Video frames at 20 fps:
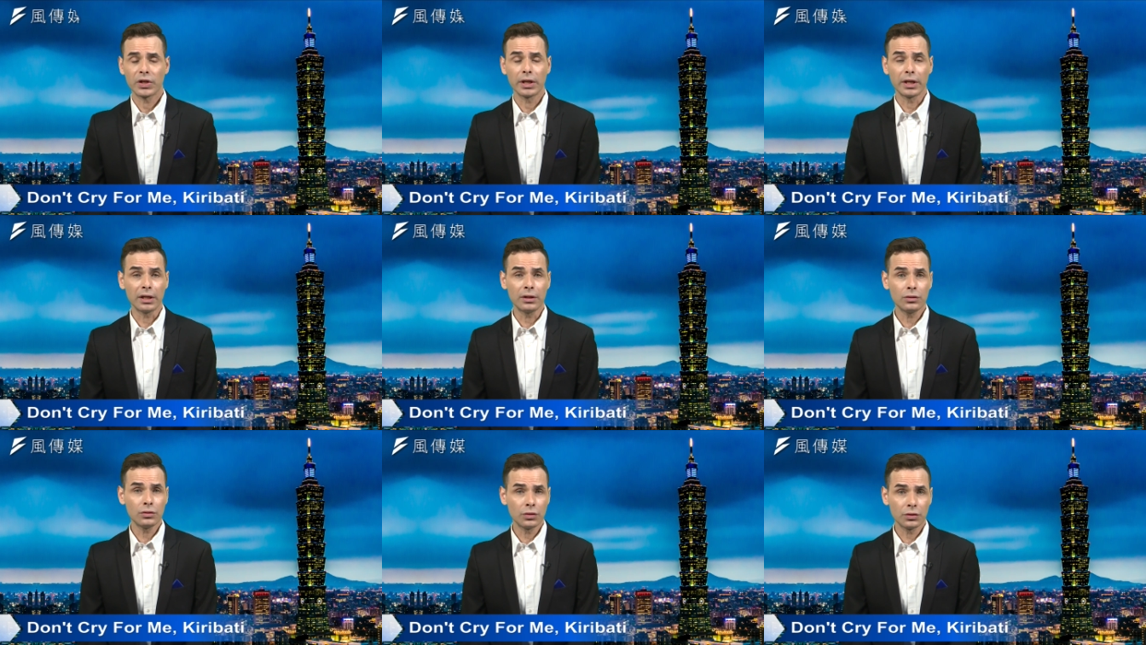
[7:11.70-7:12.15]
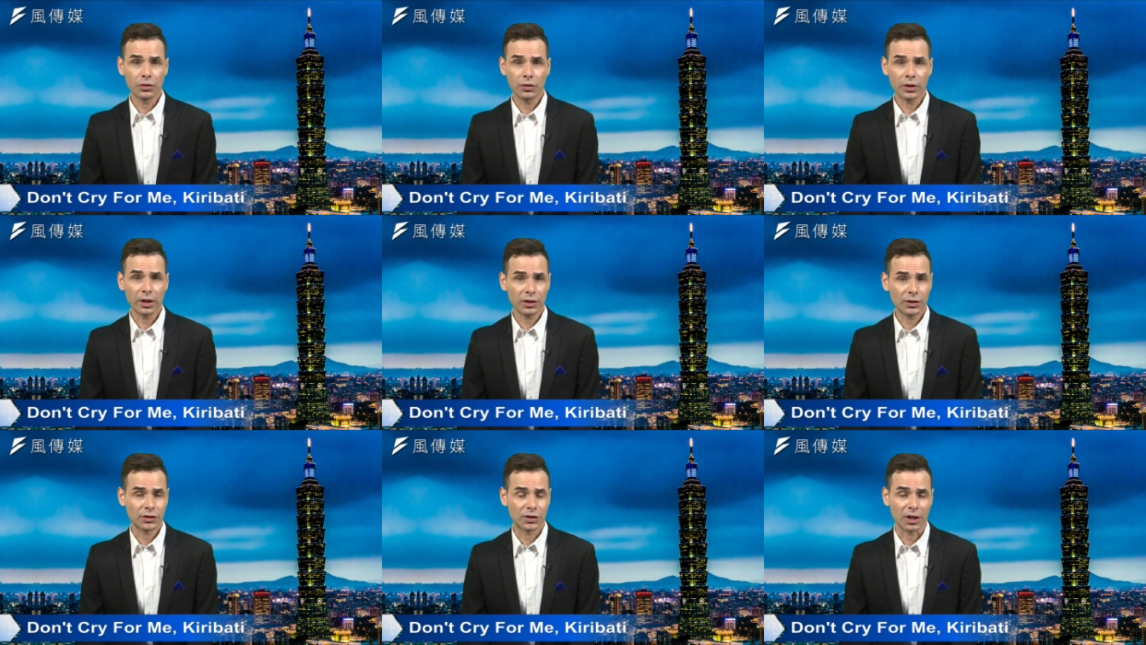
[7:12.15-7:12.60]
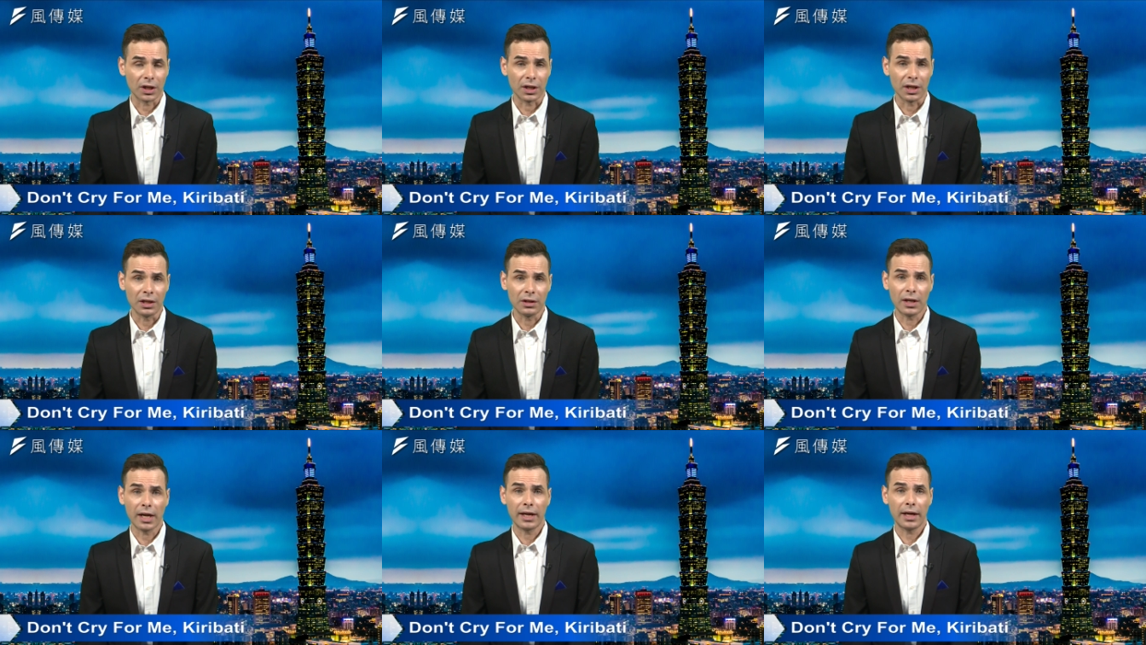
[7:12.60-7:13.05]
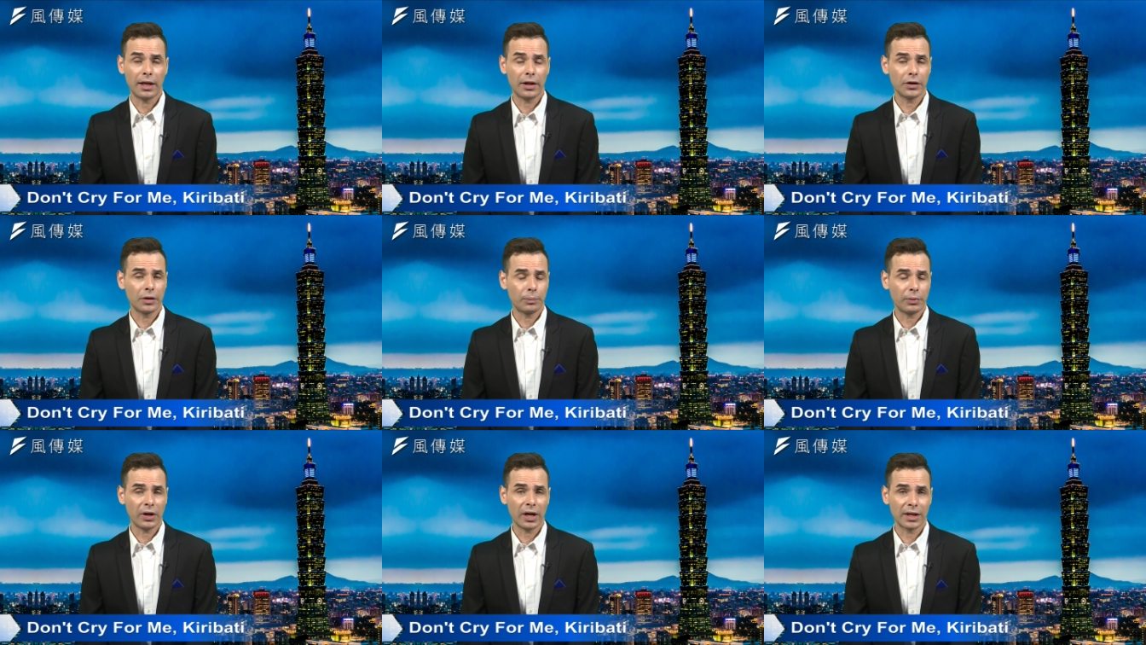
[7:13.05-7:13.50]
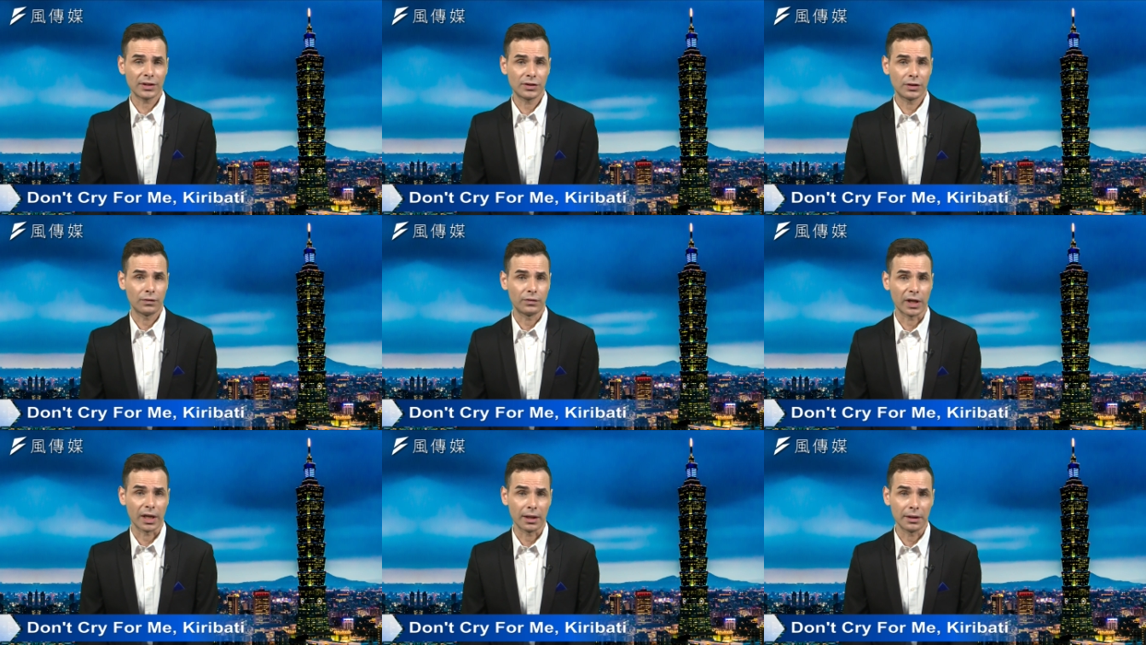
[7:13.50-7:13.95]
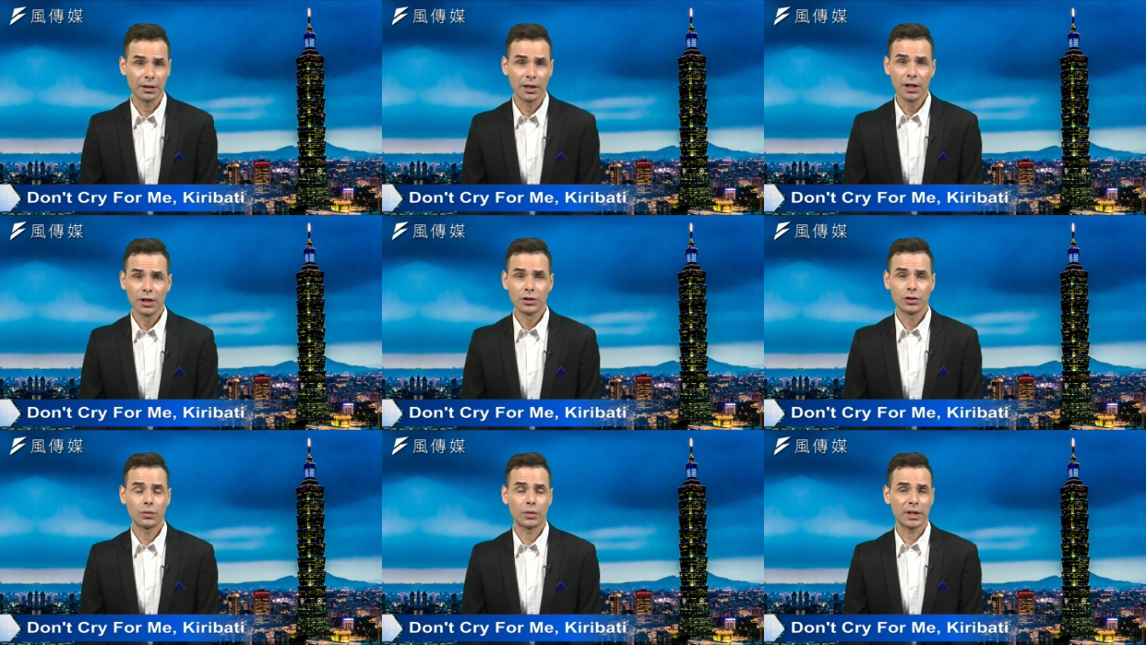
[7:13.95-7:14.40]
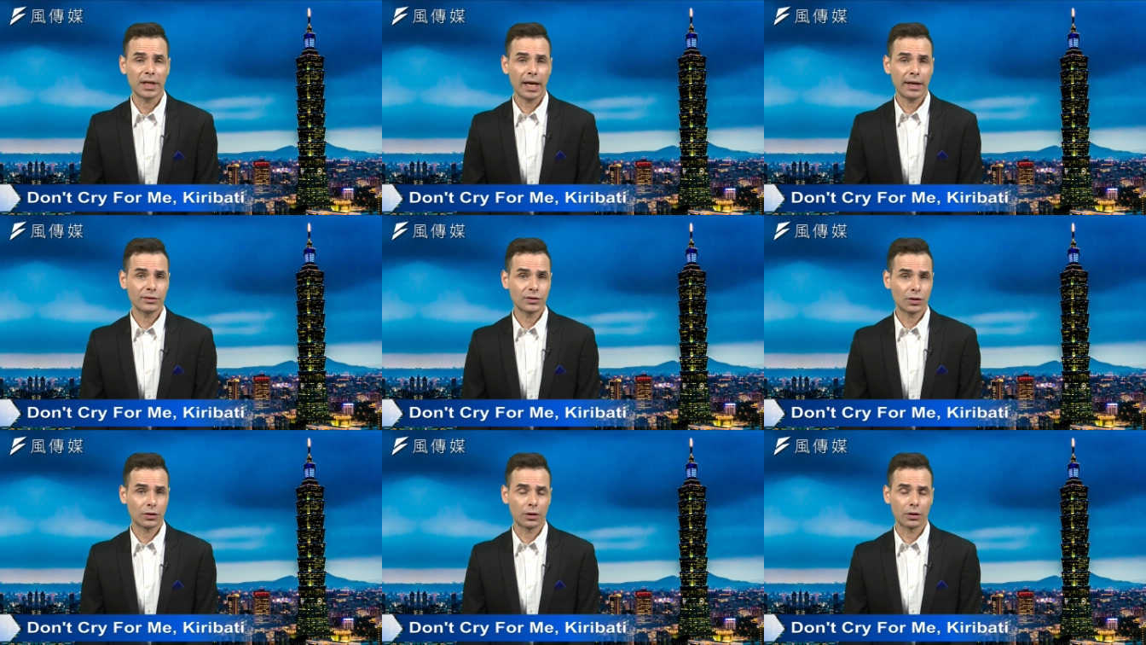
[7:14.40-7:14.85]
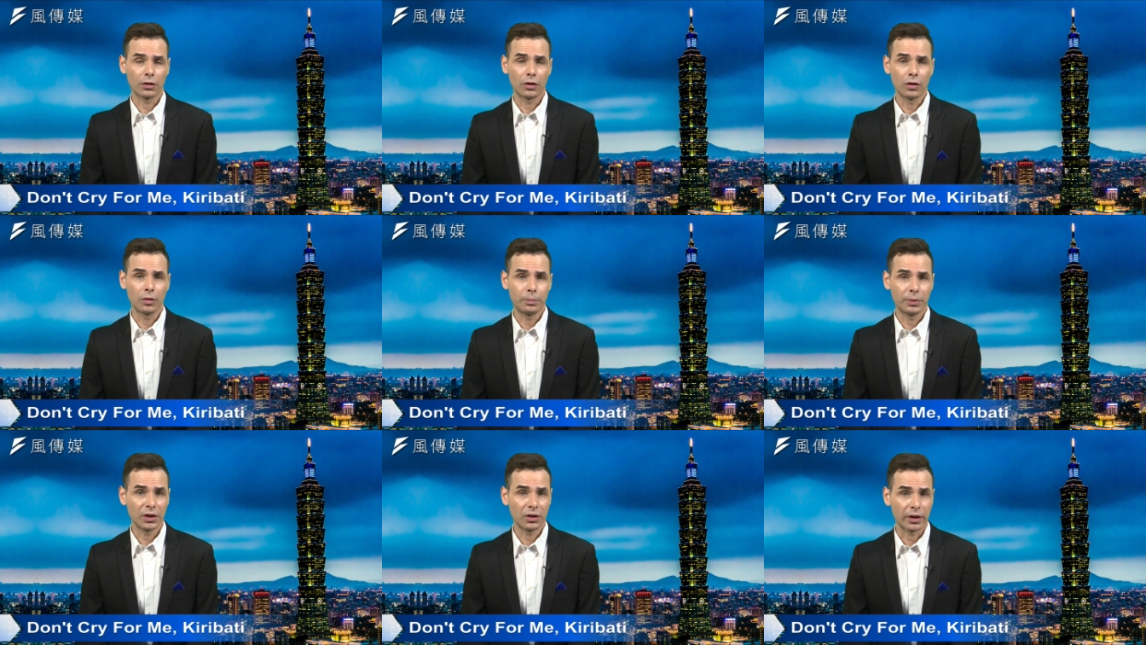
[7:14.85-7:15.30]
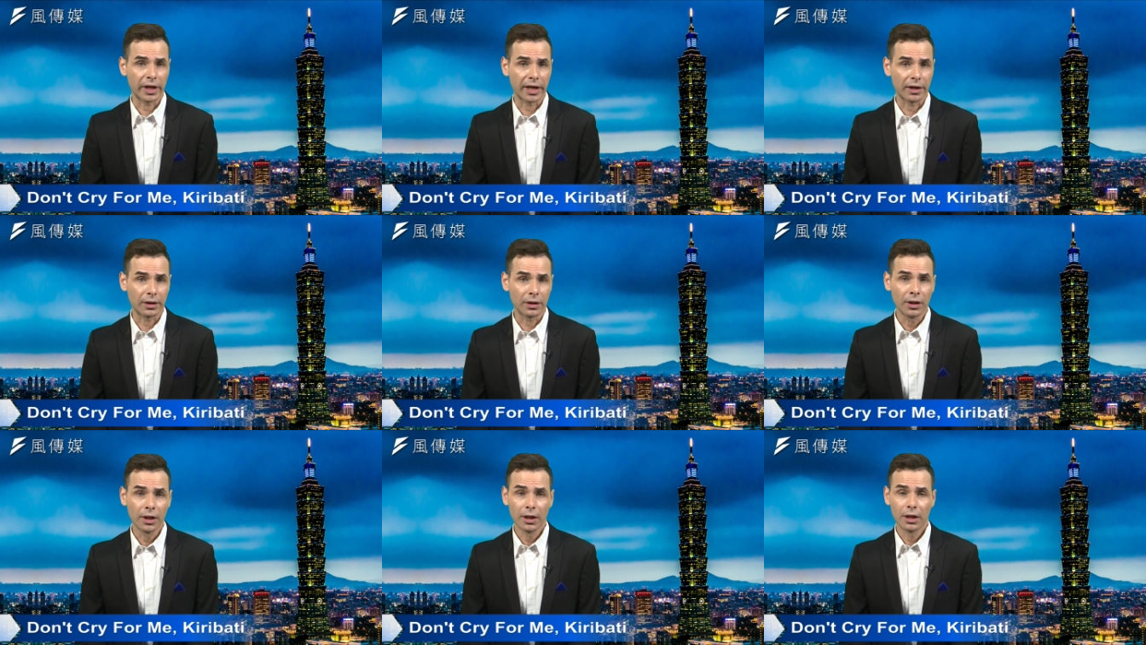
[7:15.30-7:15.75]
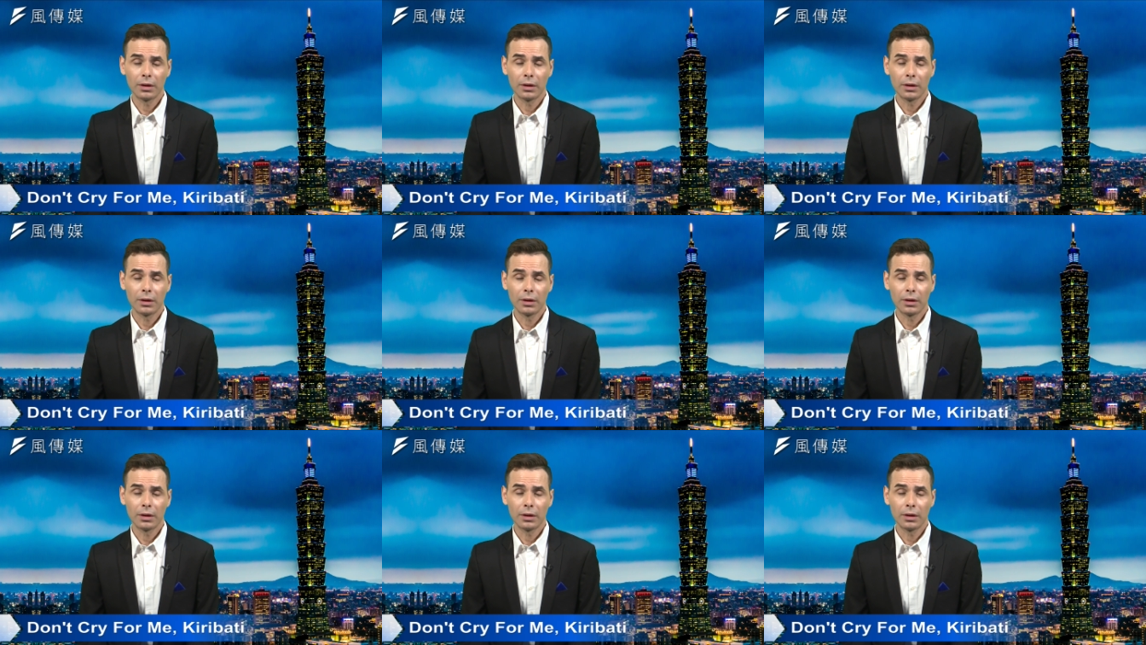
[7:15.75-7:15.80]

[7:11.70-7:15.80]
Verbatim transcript: in New York City. They held a press event to announce their open letter.